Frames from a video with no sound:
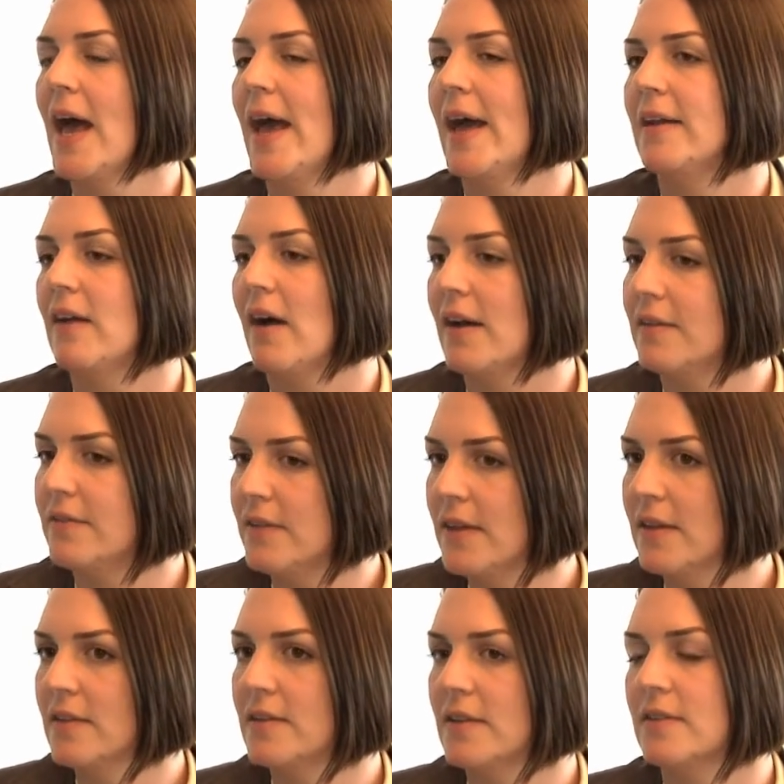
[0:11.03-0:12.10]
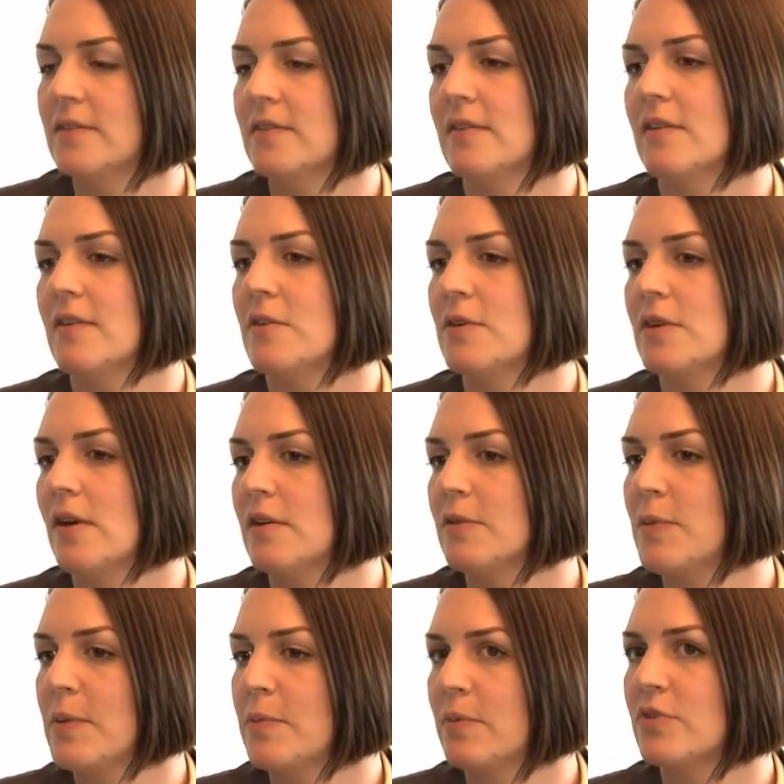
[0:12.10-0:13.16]
and I think that uh, young
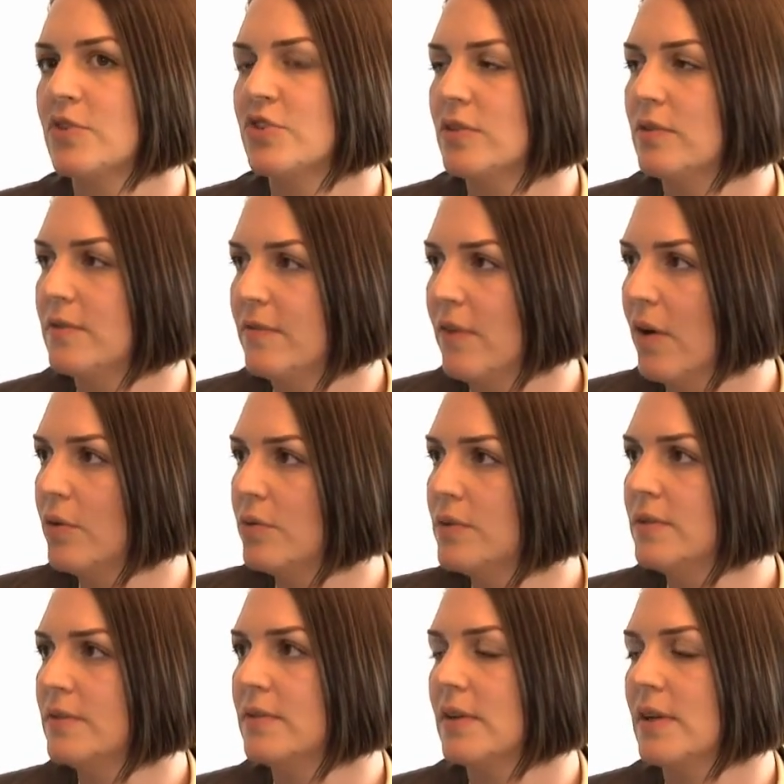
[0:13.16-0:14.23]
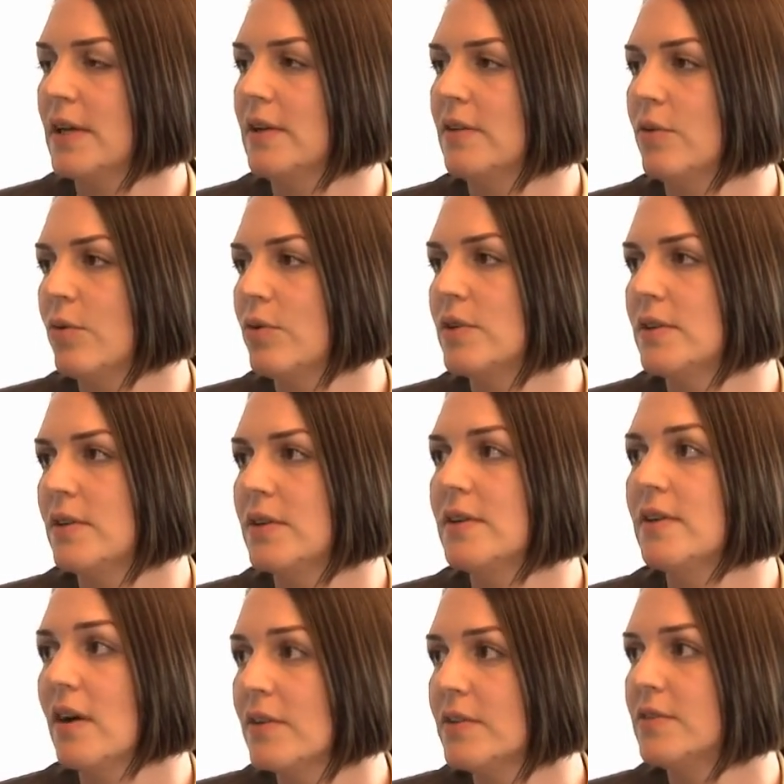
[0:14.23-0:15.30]
people should vote in order
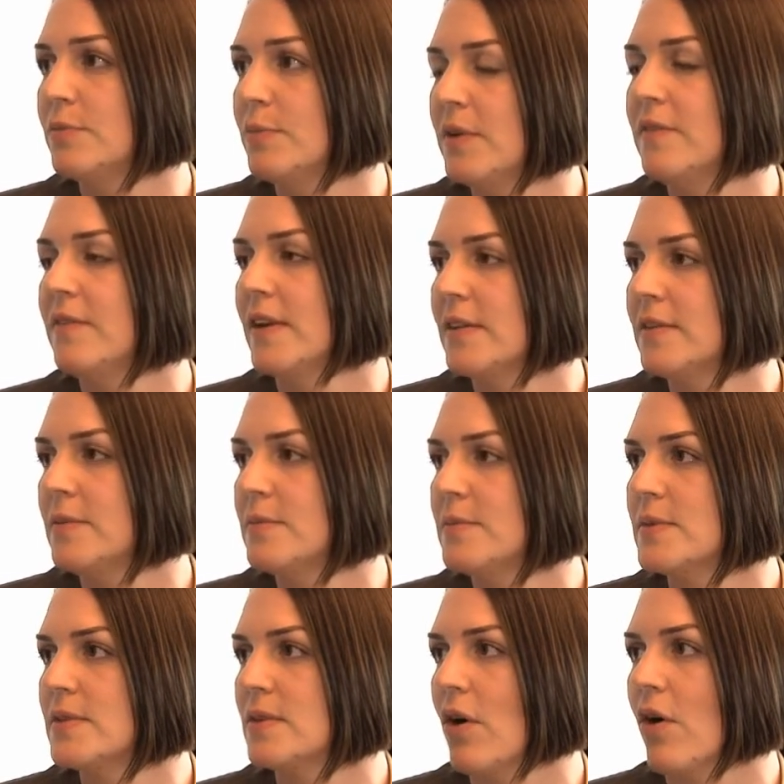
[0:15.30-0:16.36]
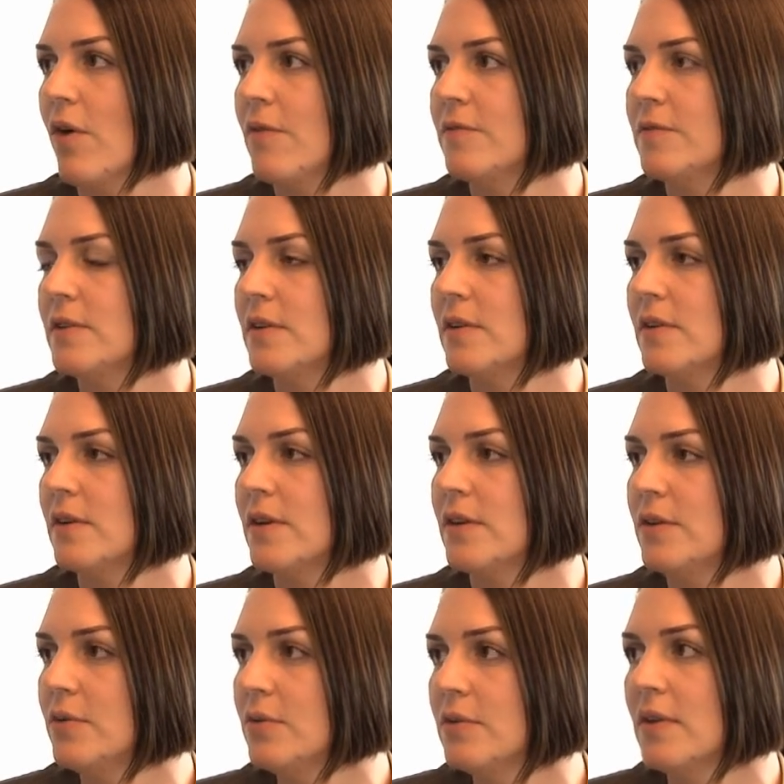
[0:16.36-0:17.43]
not to be victims of the
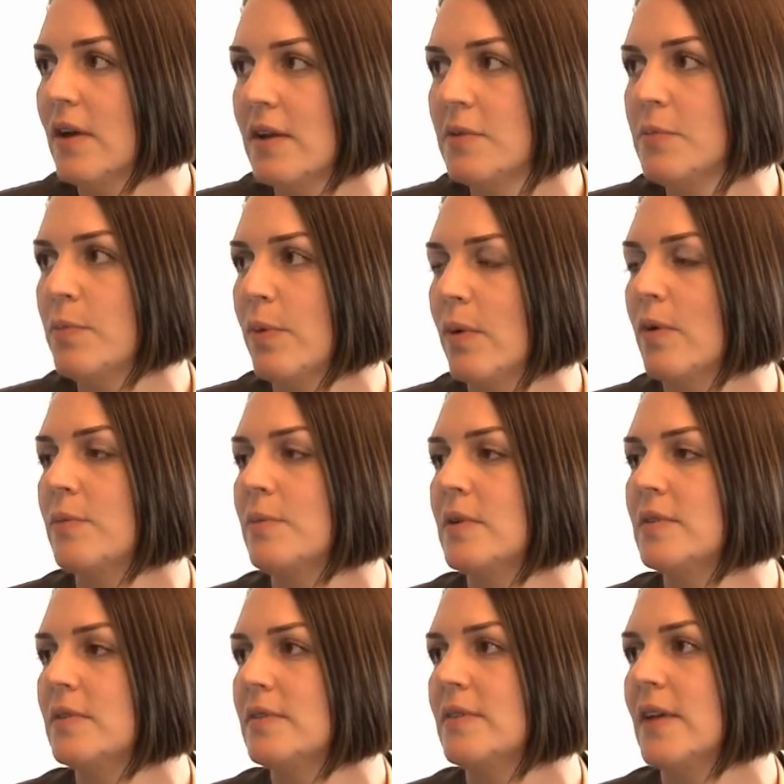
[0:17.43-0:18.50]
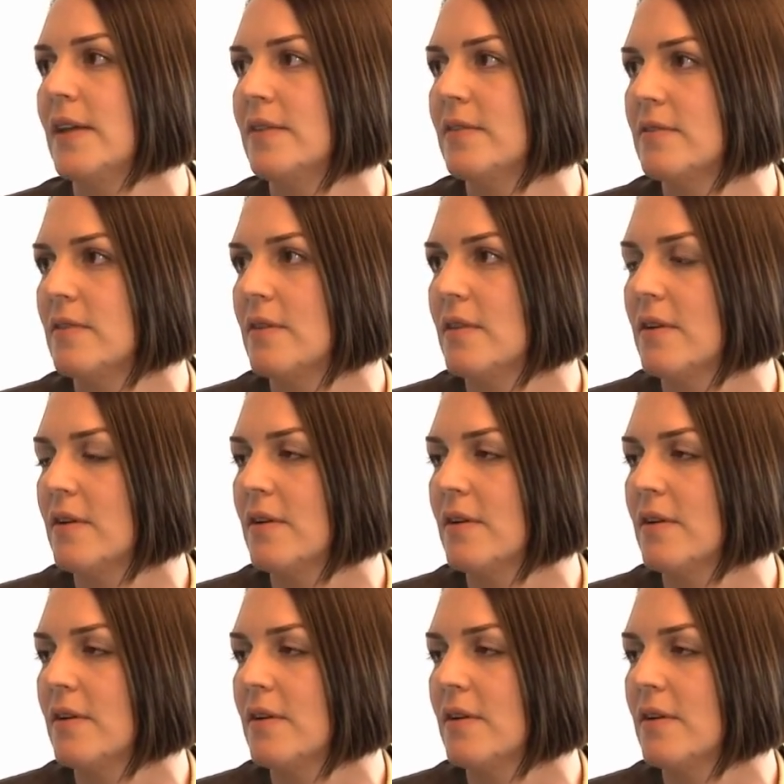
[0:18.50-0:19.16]
youth unemployment that uh,